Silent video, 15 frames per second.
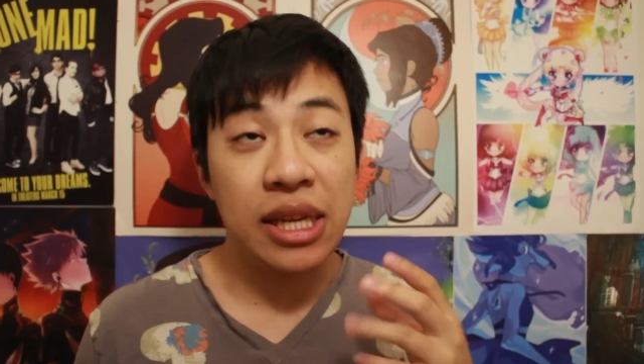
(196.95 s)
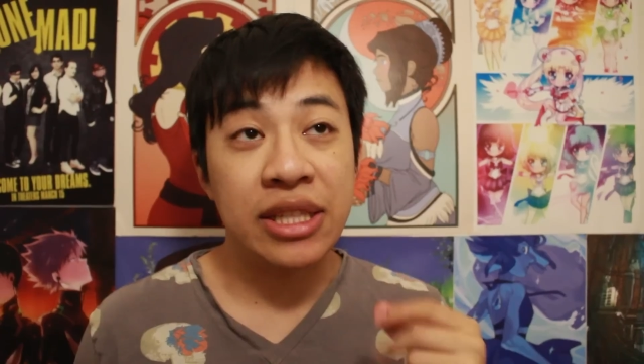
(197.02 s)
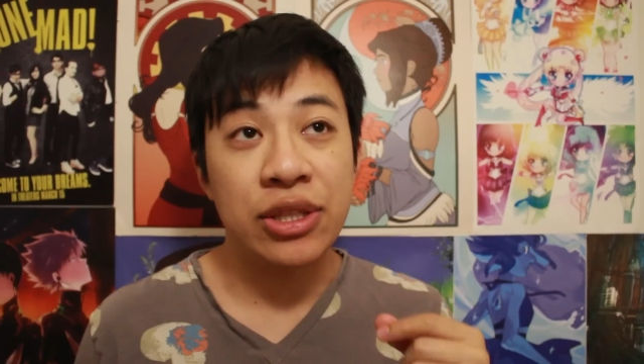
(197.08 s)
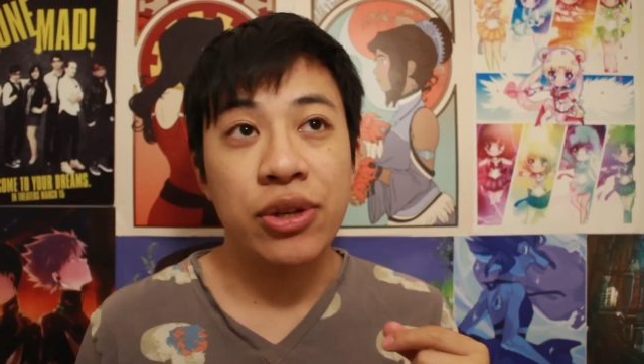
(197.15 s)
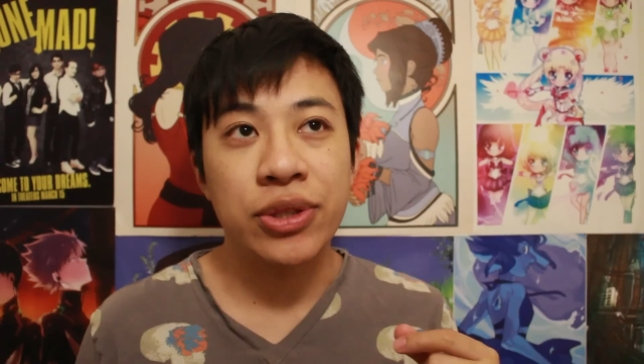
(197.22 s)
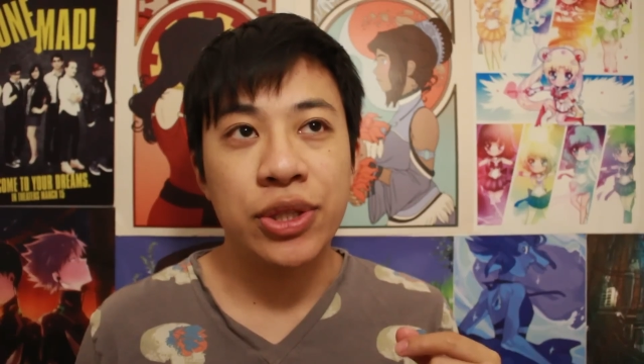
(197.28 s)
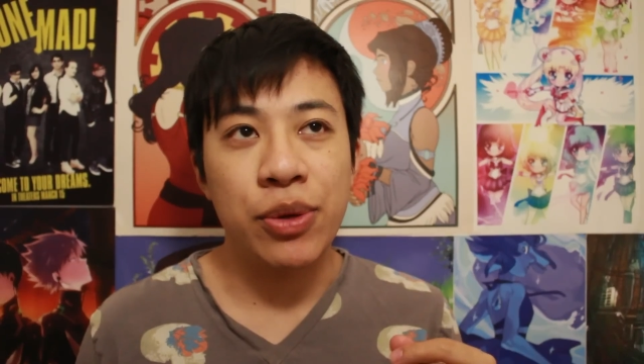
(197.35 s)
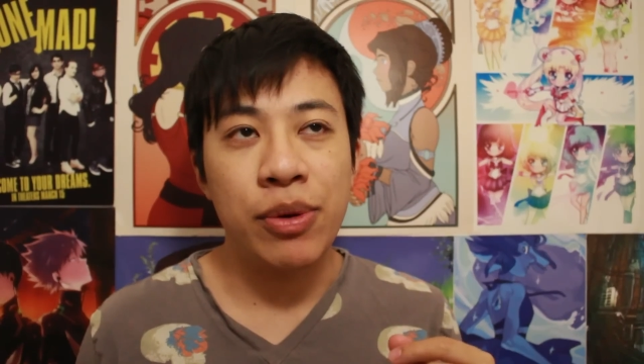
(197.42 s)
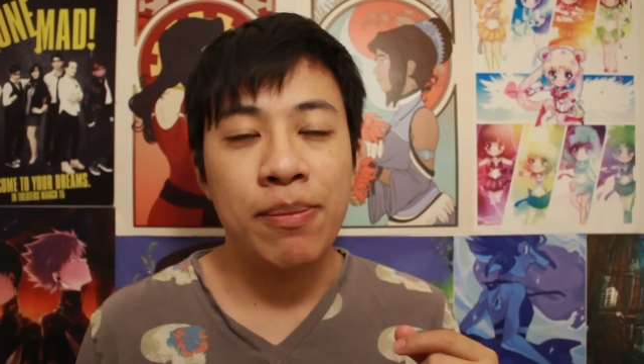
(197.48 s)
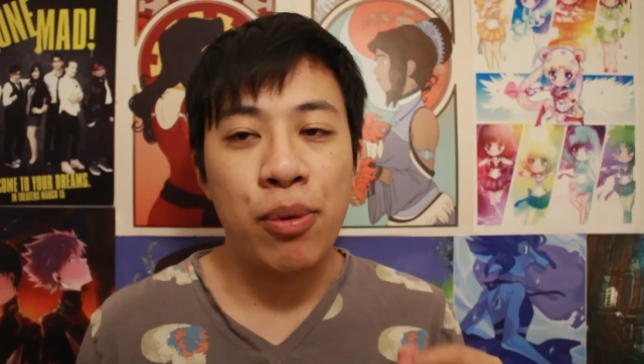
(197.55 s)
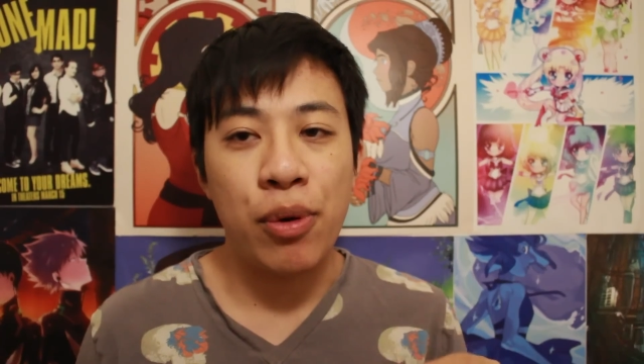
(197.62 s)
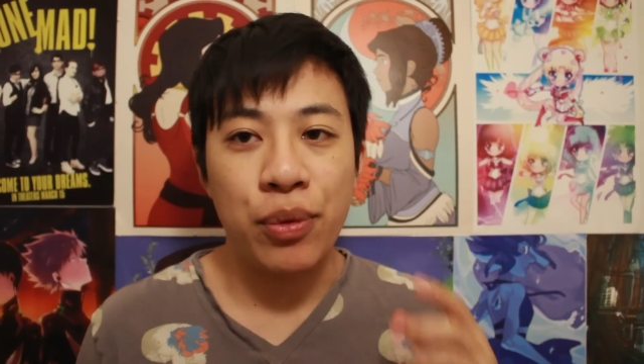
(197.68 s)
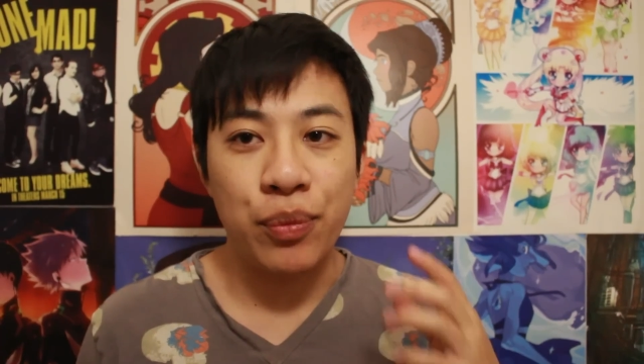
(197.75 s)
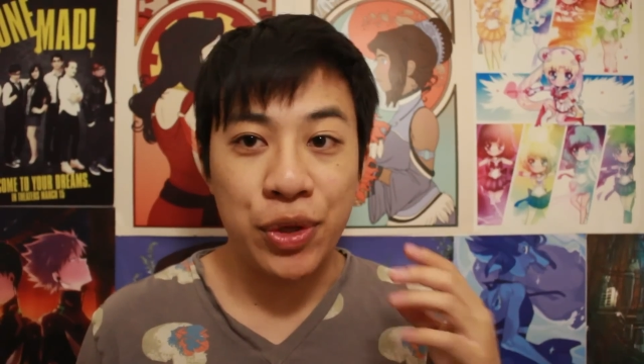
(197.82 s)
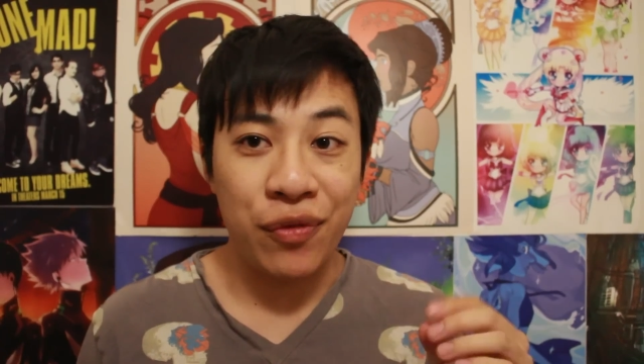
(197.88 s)
It's also
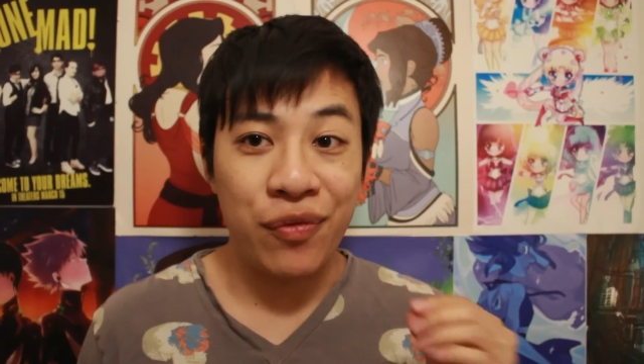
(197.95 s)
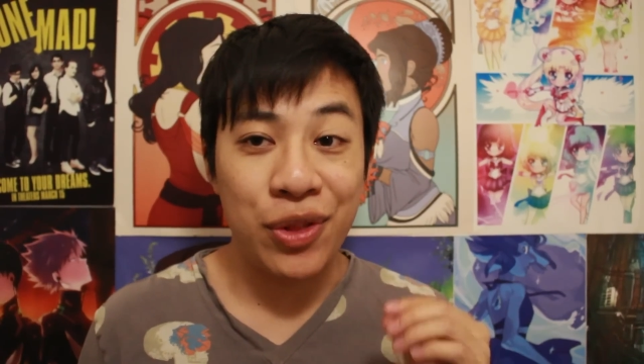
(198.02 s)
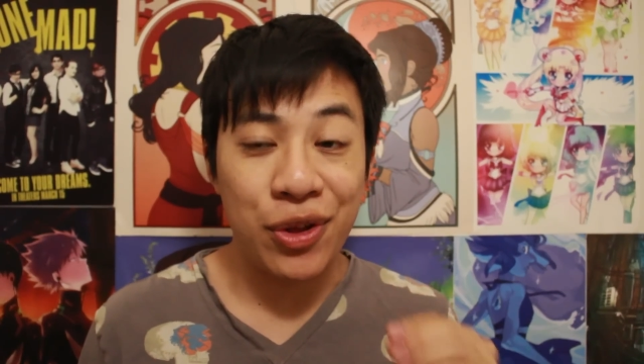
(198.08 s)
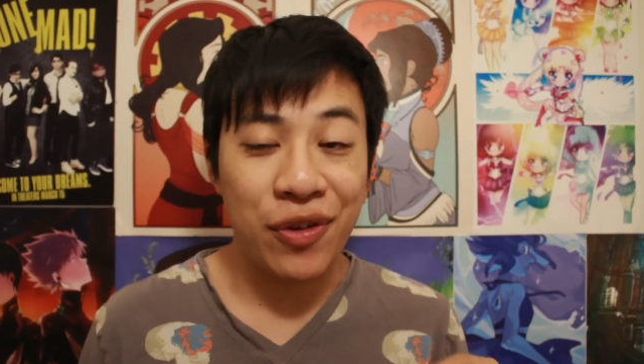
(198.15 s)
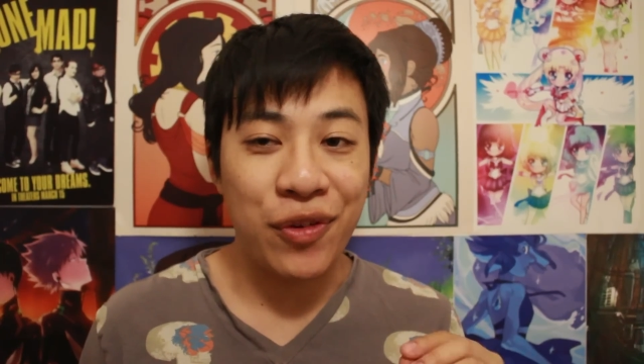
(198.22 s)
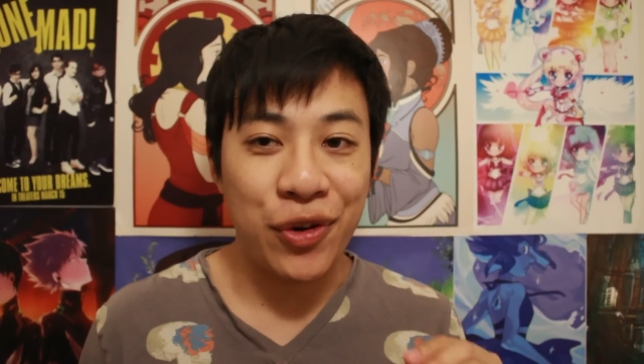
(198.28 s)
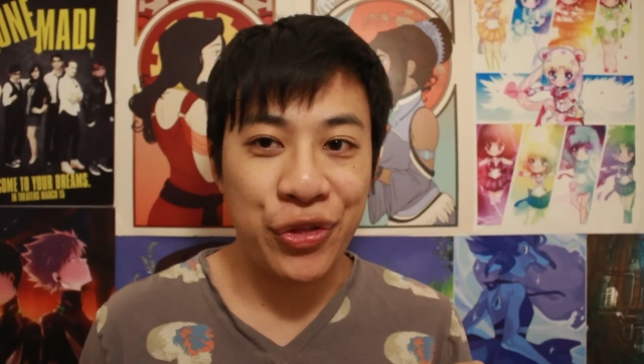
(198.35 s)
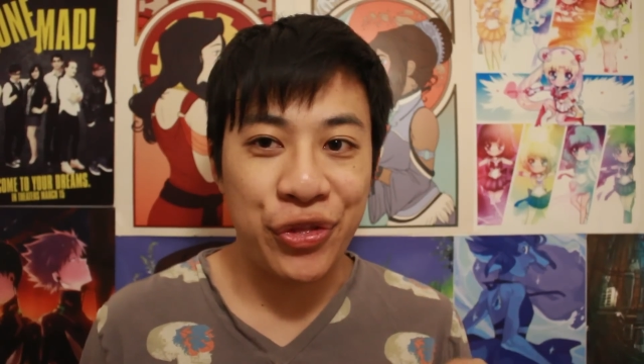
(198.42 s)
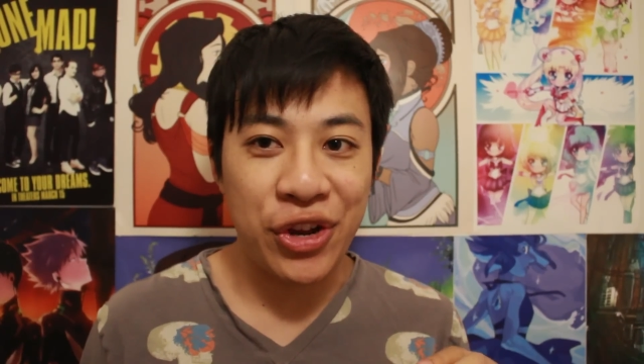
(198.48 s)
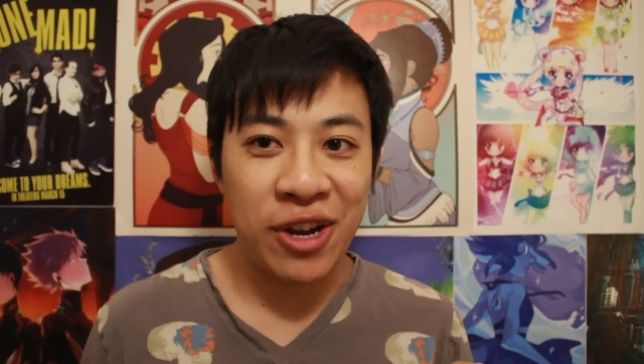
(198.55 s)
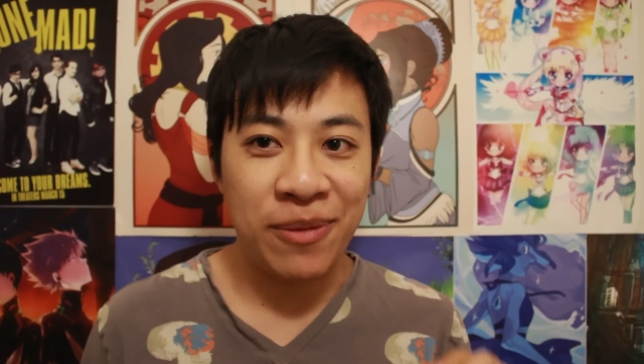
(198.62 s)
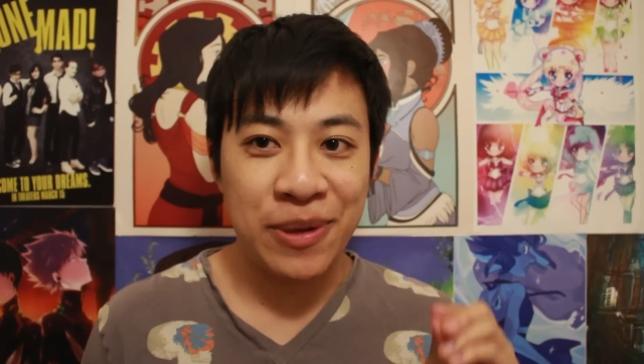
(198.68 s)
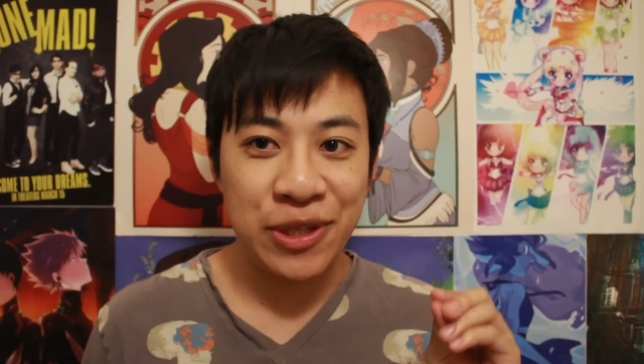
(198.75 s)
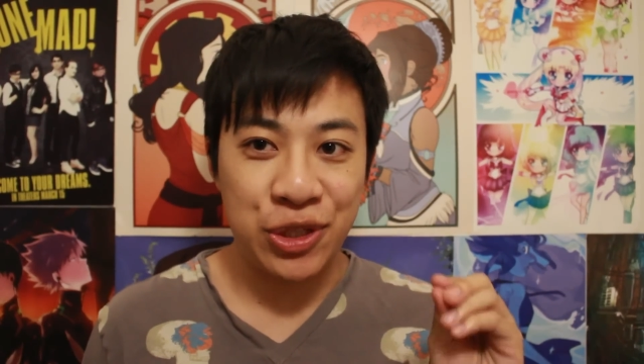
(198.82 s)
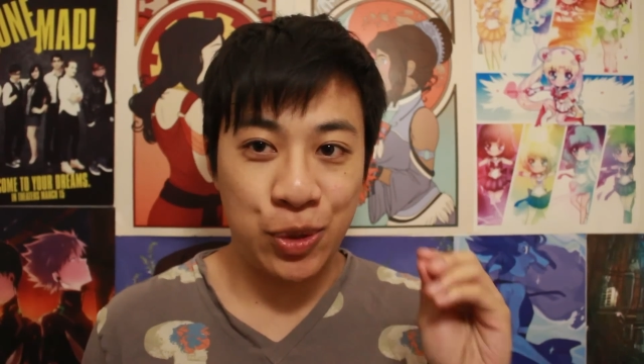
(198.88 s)
important when you look for a
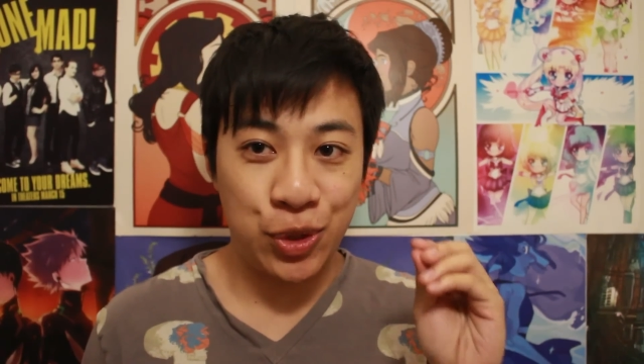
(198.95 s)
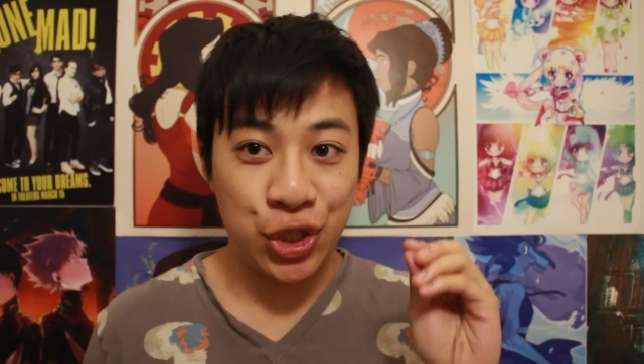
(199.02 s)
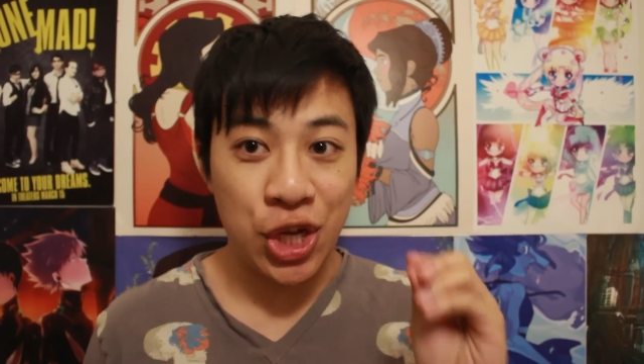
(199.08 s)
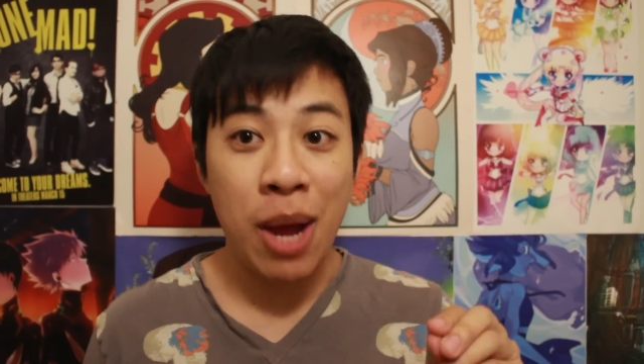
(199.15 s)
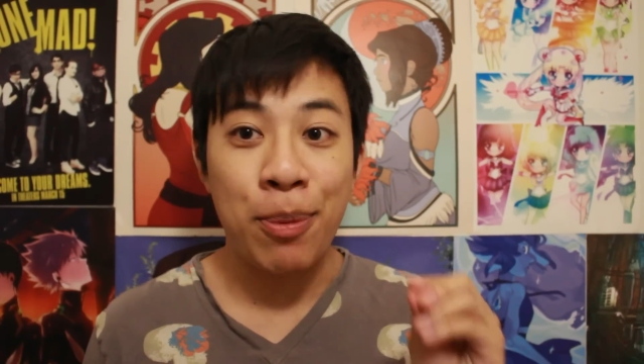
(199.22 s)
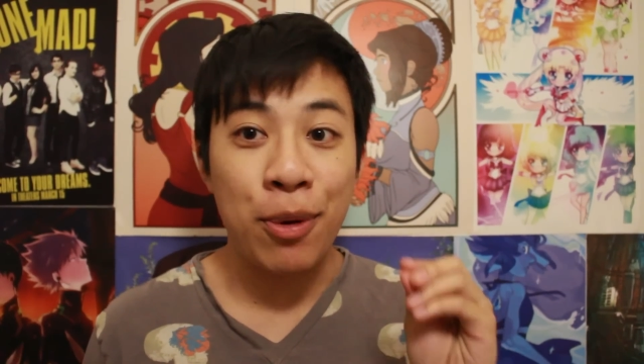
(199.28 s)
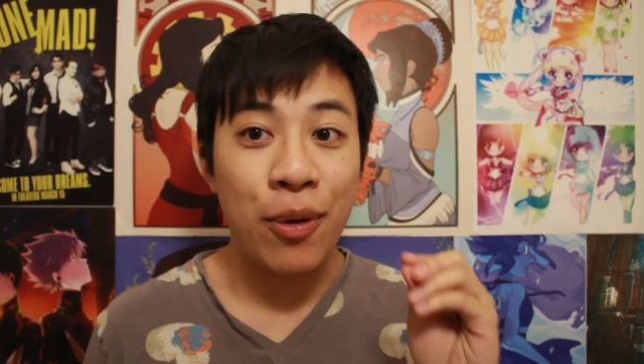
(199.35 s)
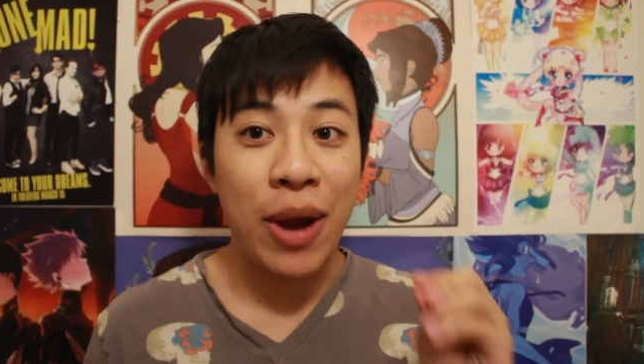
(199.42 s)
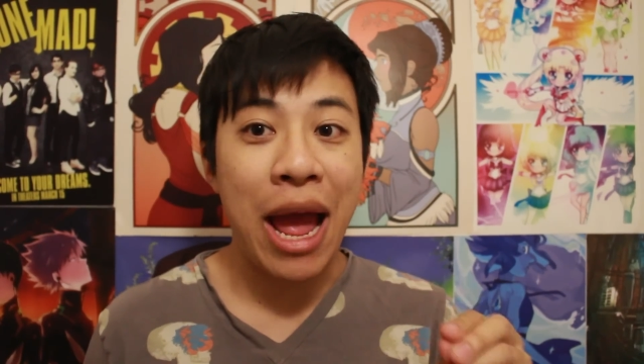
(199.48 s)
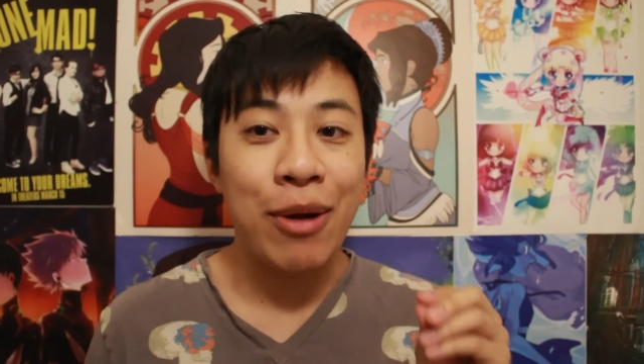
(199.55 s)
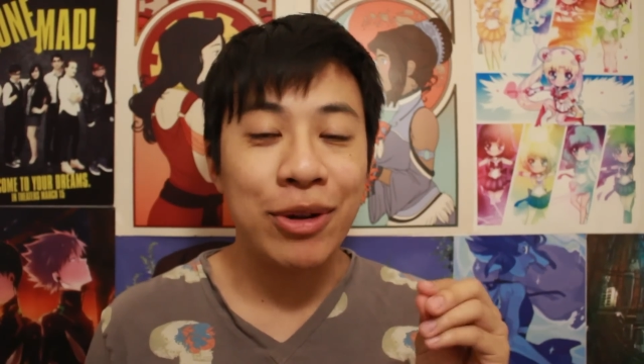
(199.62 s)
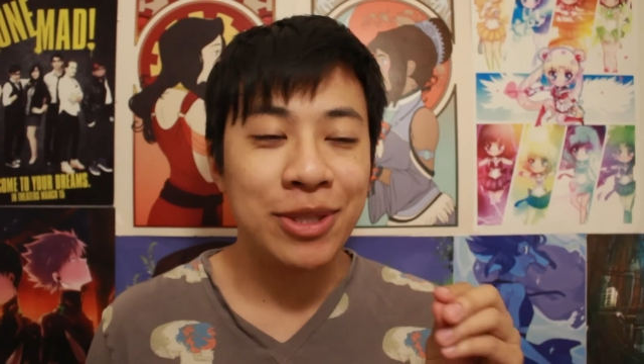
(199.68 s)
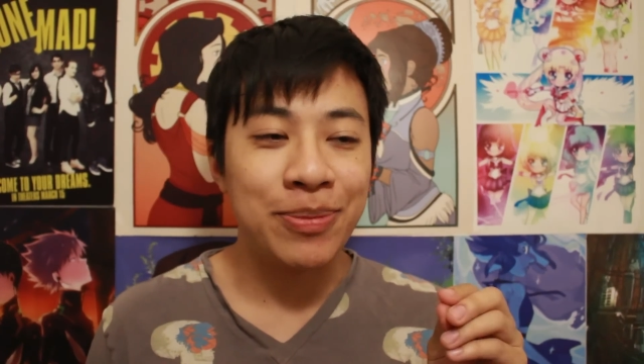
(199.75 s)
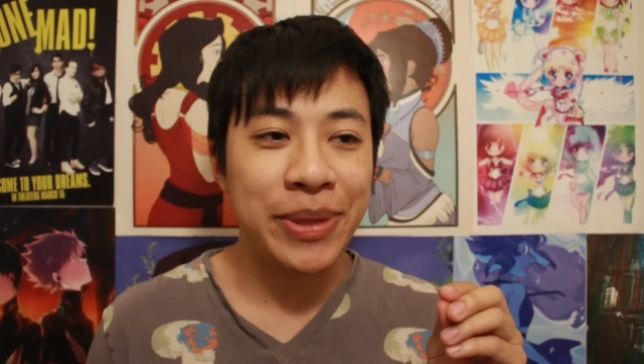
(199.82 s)
therapist to shop around,